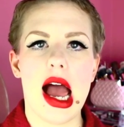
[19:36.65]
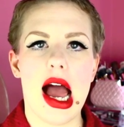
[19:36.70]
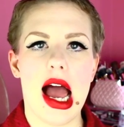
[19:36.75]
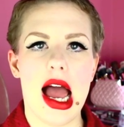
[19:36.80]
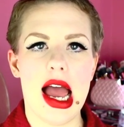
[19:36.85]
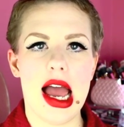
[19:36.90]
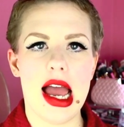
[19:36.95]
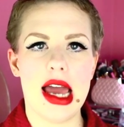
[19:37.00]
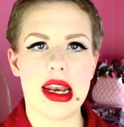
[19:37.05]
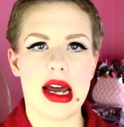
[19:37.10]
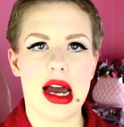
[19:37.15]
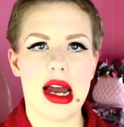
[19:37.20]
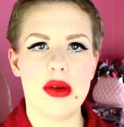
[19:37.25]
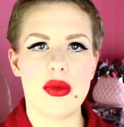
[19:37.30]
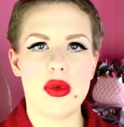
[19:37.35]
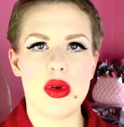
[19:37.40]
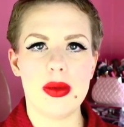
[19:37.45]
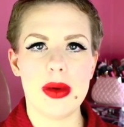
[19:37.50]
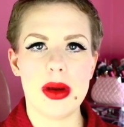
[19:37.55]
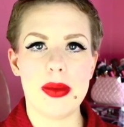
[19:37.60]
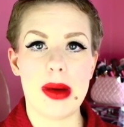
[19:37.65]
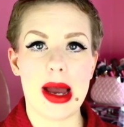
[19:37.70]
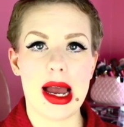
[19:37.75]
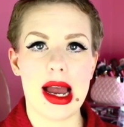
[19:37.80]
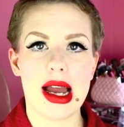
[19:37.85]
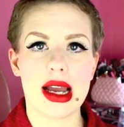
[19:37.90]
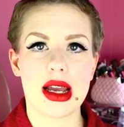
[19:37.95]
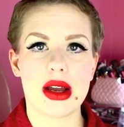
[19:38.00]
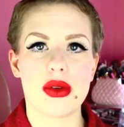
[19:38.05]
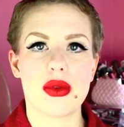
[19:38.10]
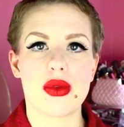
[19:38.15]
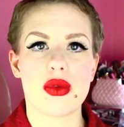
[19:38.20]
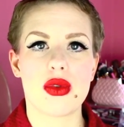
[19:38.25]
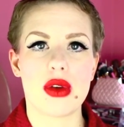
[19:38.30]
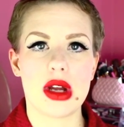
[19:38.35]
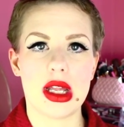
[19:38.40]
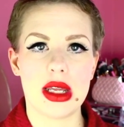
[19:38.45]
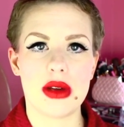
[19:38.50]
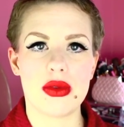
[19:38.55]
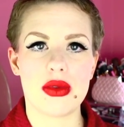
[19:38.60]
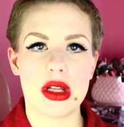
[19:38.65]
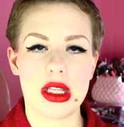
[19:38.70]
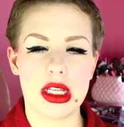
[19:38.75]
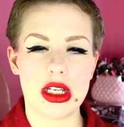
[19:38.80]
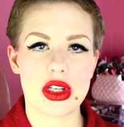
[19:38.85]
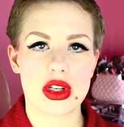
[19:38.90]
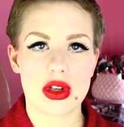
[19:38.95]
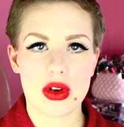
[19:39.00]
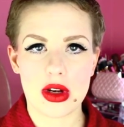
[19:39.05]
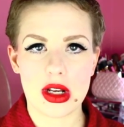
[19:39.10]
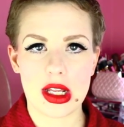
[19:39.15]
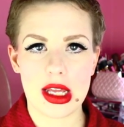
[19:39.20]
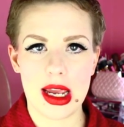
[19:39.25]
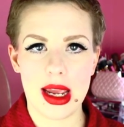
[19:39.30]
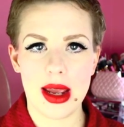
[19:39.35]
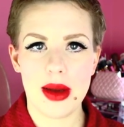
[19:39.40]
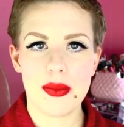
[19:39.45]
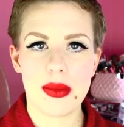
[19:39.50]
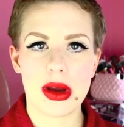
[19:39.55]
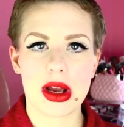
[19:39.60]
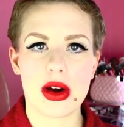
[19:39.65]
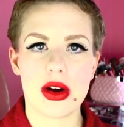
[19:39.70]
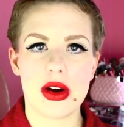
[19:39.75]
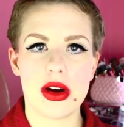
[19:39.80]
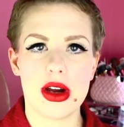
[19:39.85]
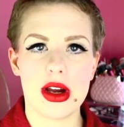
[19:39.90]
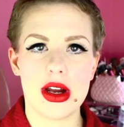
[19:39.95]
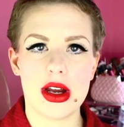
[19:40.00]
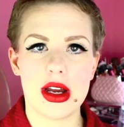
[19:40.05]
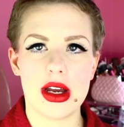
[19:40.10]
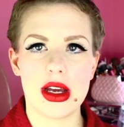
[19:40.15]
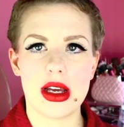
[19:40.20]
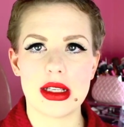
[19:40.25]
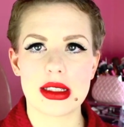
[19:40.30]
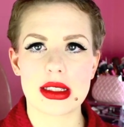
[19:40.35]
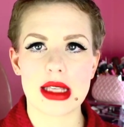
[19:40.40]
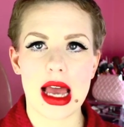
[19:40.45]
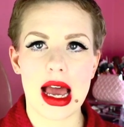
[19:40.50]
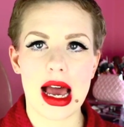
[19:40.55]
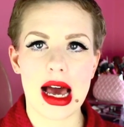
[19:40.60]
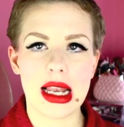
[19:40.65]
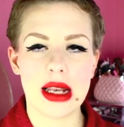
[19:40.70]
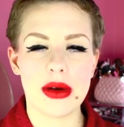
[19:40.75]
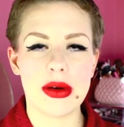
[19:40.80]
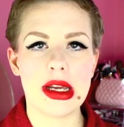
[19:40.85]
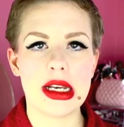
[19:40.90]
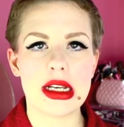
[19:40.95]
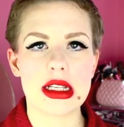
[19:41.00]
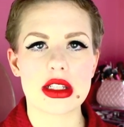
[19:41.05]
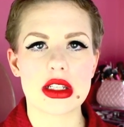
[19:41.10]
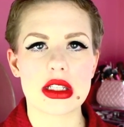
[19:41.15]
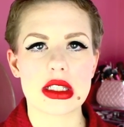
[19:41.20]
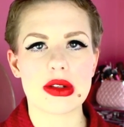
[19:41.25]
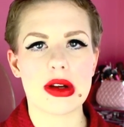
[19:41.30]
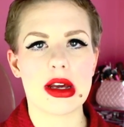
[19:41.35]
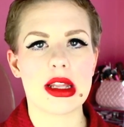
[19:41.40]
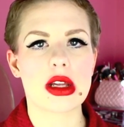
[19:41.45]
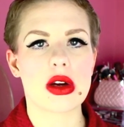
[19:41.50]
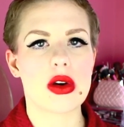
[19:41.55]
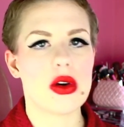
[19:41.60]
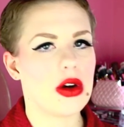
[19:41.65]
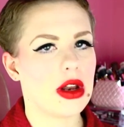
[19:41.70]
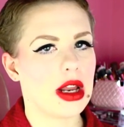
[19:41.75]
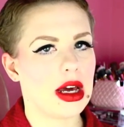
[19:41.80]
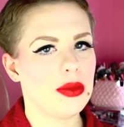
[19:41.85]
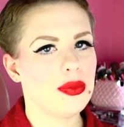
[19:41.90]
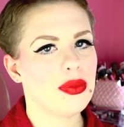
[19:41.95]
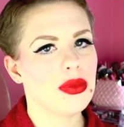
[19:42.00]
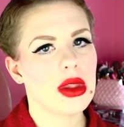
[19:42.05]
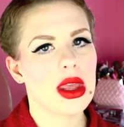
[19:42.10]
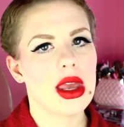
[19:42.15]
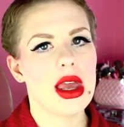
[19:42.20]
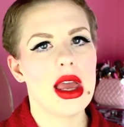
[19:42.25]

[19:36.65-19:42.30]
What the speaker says: And I will be back really shortly because Halloween is just around the corner